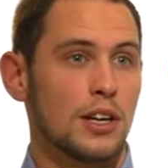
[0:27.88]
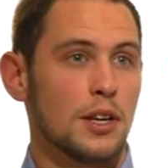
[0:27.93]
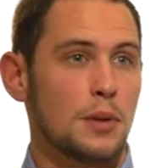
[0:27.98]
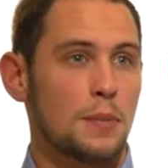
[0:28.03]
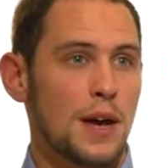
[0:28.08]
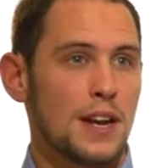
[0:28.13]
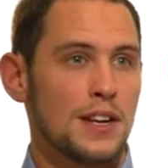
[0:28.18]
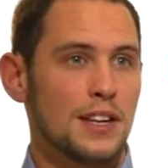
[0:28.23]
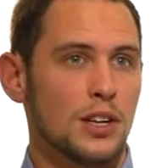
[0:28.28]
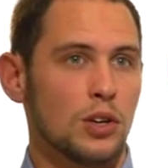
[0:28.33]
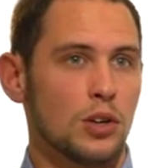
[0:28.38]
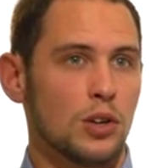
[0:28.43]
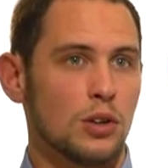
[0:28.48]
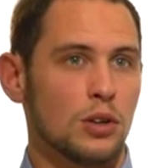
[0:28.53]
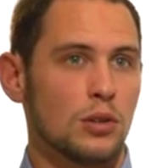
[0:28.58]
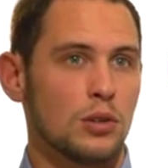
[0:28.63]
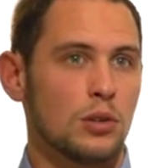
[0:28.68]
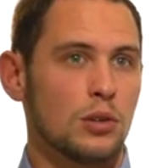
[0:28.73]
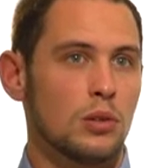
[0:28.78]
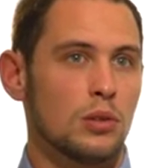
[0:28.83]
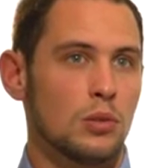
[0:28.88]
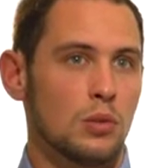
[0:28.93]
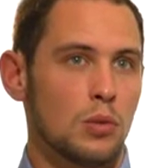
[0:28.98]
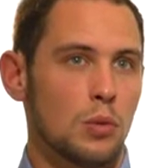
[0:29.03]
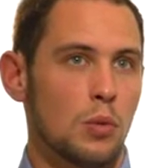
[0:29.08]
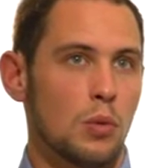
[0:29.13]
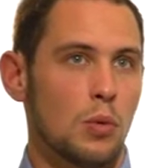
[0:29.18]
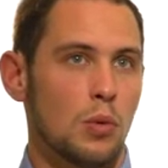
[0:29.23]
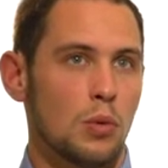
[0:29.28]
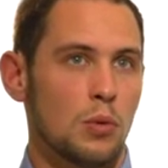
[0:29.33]
Depending on
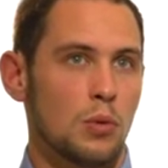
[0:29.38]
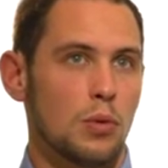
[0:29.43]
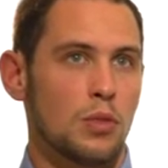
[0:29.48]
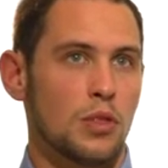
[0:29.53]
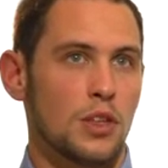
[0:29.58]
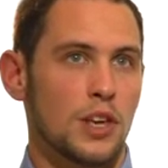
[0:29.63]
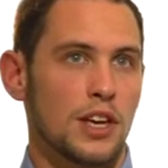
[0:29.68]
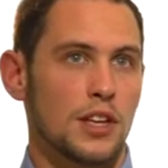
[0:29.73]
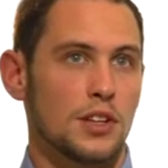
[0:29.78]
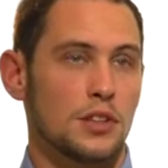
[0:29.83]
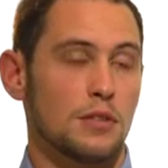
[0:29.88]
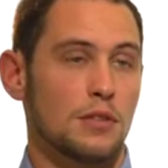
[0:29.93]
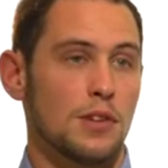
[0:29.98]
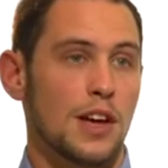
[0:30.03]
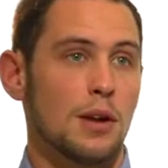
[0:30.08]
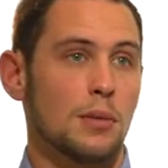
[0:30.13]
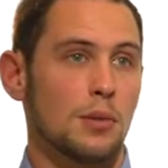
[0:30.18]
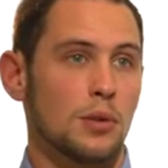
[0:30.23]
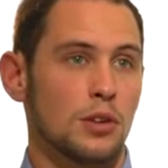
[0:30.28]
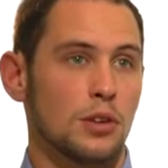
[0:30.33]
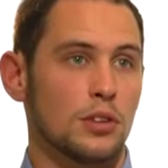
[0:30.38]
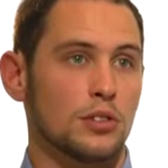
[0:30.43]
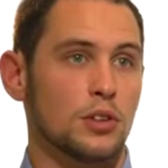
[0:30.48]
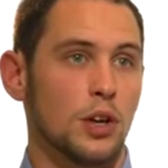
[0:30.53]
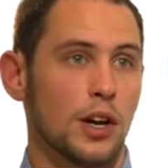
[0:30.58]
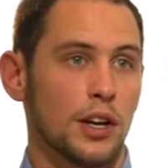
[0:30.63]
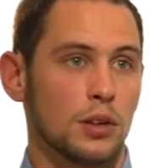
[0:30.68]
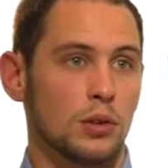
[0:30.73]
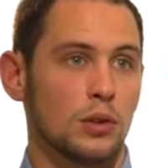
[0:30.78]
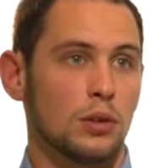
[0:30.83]
the development
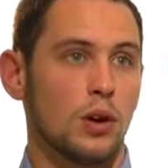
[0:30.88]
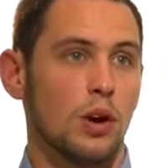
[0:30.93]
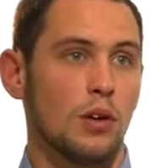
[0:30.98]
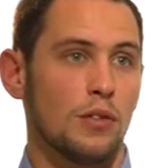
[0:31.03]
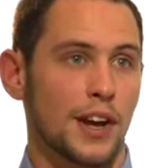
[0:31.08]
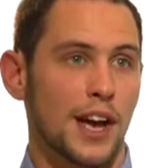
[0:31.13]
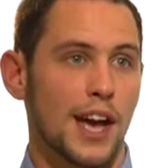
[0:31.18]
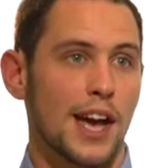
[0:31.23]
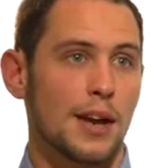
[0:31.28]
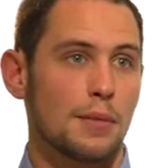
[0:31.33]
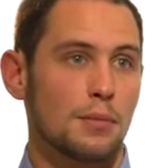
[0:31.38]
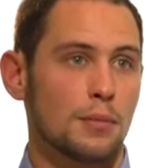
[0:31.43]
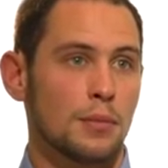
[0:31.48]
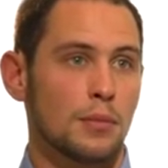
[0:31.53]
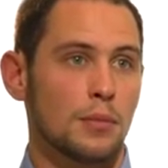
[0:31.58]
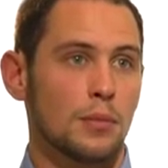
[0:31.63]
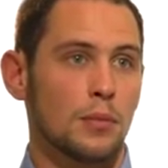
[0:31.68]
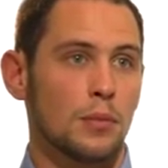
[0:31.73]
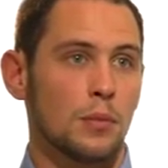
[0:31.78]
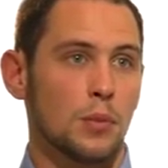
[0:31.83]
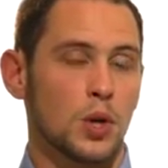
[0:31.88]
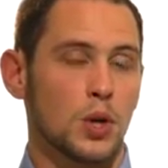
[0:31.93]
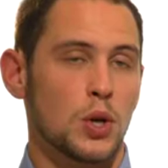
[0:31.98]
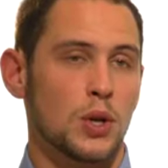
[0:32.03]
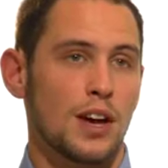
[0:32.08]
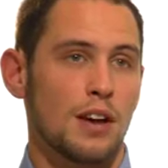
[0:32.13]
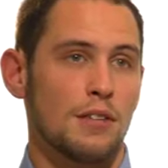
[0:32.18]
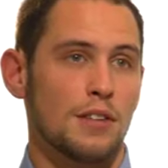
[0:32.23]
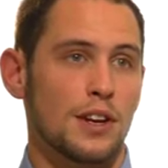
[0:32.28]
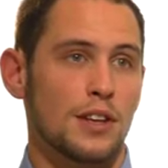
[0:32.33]
cycle of a game, we
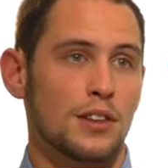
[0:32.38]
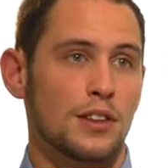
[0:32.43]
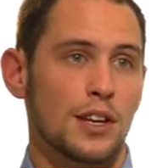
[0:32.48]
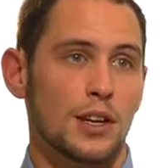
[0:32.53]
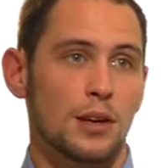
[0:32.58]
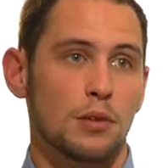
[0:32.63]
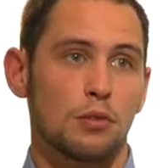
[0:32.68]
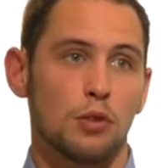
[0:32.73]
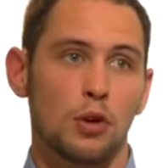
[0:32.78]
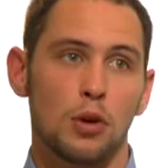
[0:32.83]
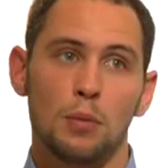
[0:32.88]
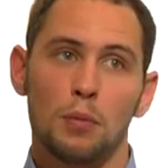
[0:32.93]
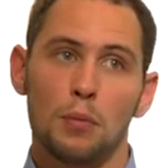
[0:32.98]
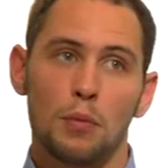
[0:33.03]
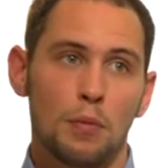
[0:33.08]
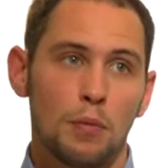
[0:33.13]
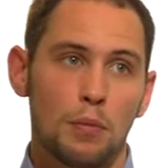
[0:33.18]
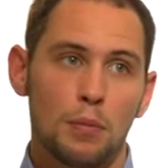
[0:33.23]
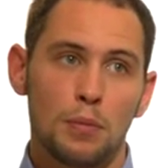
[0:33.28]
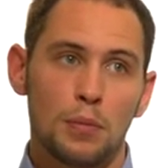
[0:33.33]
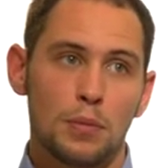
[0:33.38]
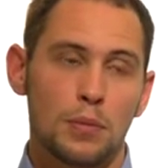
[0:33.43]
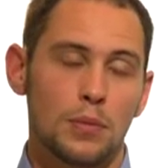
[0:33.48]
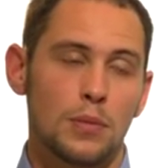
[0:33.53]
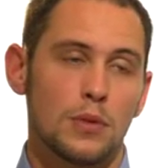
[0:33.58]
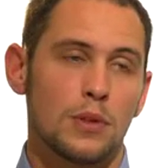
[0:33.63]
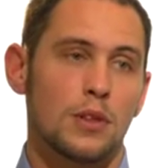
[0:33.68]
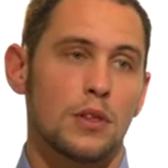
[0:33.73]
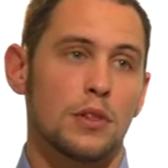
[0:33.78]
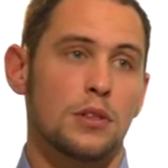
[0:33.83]
could have anything from
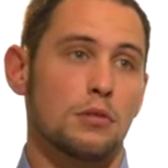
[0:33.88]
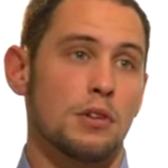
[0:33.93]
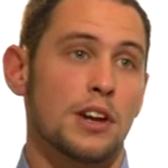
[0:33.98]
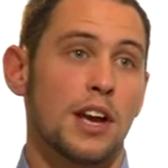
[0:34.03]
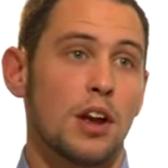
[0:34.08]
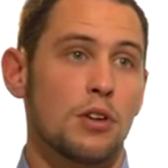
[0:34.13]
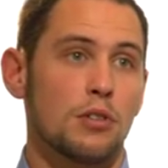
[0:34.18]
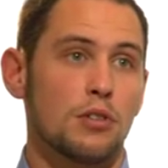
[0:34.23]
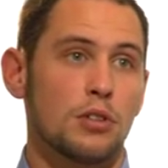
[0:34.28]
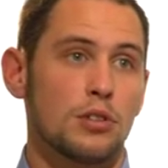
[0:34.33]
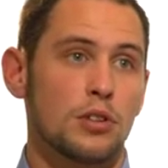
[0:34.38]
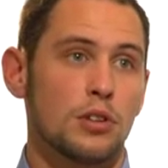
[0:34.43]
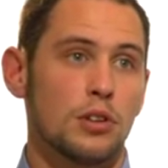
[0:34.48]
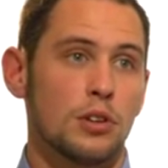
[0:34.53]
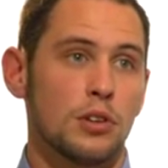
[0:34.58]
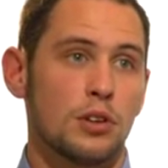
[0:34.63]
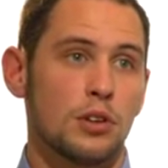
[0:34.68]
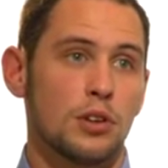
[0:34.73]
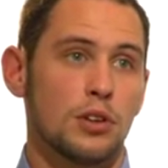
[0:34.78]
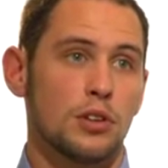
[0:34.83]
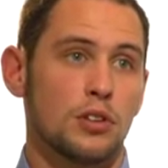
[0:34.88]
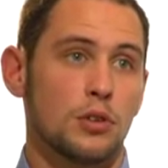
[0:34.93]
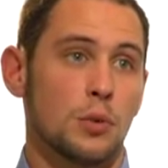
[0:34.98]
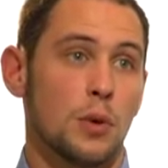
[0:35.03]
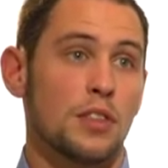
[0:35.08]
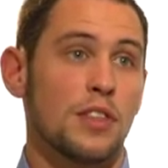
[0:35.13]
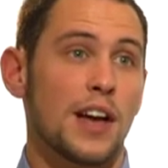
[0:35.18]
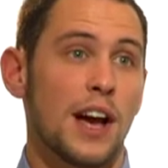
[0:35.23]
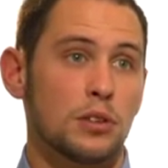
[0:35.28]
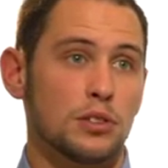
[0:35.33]
three hundred to
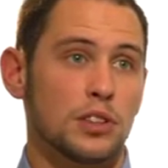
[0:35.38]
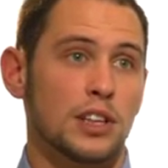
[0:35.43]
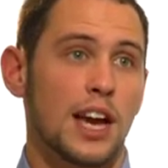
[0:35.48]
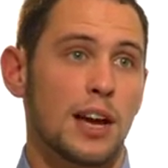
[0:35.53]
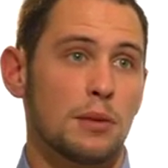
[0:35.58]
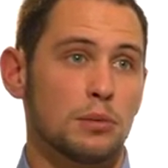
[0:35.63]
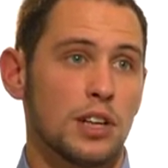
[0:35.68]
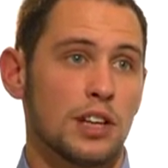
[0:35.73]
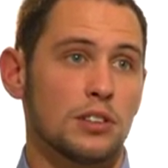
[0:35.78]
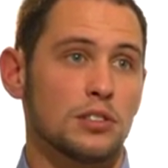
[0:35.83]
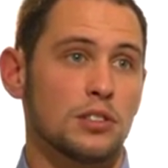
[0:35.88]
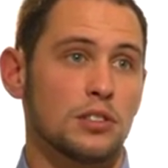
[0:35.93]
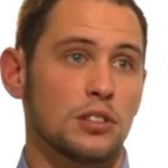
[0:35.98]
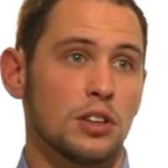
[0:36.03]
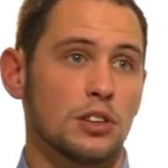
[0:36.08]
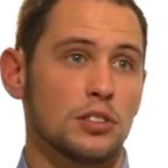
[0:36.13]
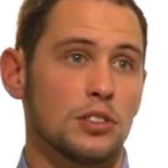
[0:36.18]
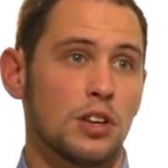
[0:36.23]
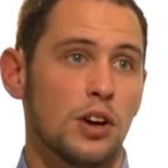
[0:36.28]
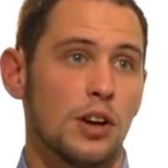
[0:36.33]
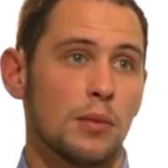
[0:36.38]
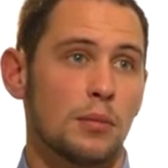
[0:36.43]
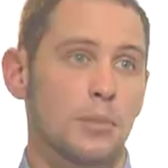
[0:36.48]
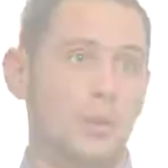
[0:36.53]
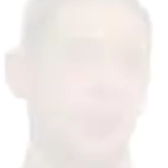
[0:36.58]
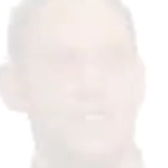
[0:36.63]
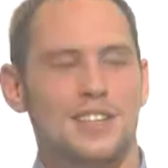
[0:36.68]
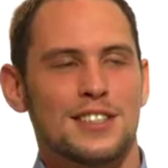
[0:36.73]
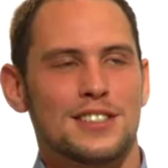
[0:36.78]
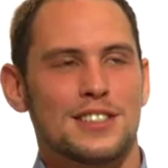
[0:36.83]
one thousand game testers at a time.
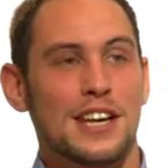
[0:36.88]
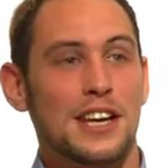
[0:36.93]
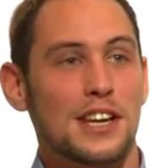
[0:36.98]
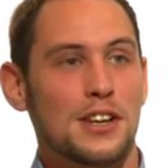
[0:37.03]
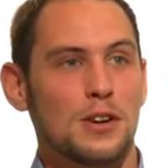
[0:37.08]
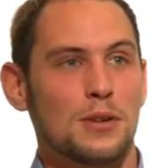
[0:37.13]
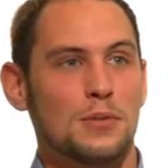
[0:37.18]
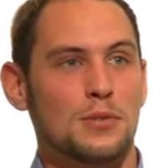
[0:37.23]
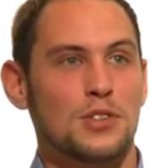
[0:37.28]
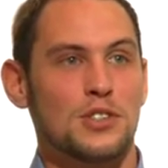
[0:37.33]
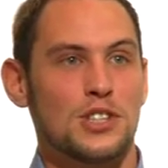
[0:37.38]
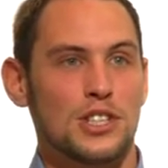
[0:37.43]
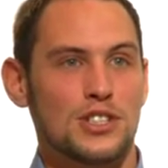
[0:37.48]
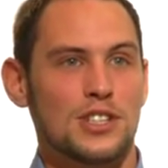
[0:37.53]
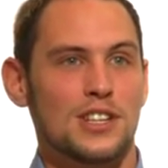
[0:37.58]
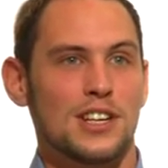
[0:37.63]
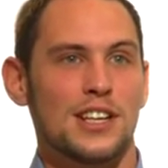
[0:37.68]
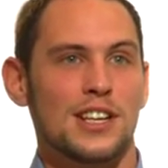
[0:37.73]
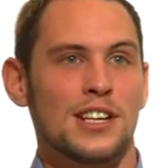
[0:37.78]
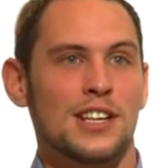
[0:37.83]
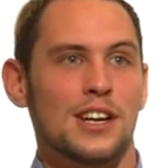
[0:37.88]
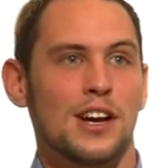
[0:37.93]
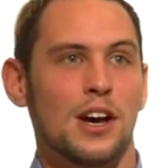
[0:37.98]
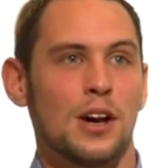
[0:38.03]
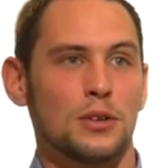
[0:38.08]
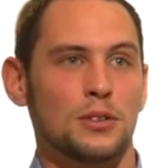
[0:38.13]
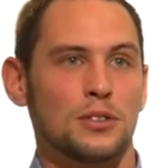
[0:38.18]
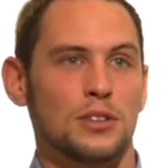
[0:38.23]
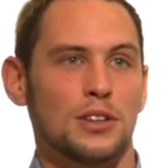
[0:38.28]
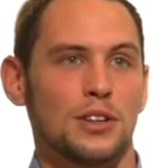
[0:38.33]
Sega Europe traditionally
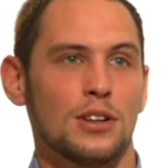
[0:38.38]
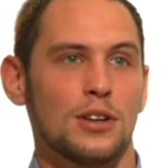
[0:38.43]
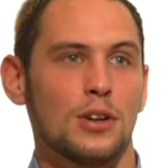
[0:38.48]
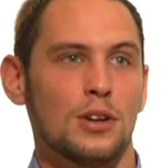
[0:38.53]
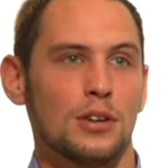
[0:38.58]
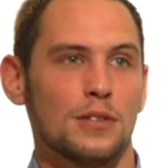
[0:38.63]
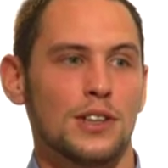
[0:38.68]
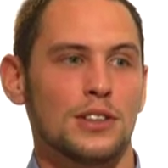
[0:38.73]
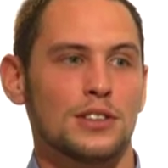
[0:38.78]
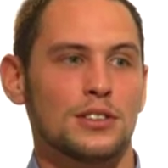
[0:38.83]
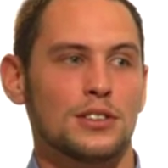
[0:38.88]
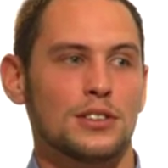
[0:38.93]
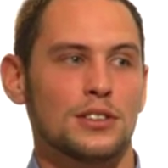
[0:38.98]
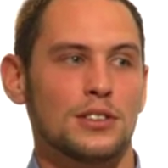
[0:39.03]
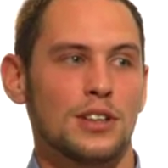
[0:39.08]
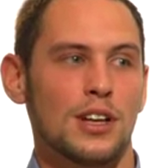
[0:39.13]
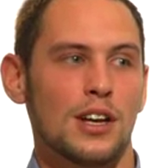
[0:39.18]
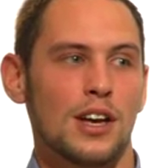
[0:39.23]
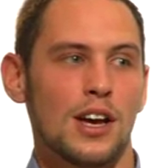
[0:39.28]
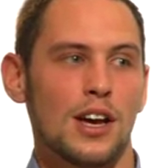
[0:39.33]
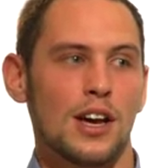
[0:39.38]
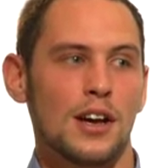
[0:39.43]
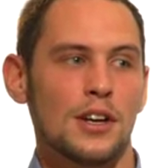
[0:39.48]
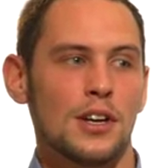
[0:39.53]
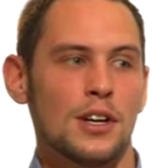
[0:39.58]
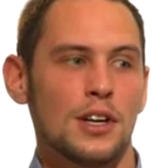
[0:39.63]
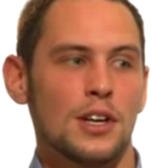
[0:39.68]
hosted a lot of its uh,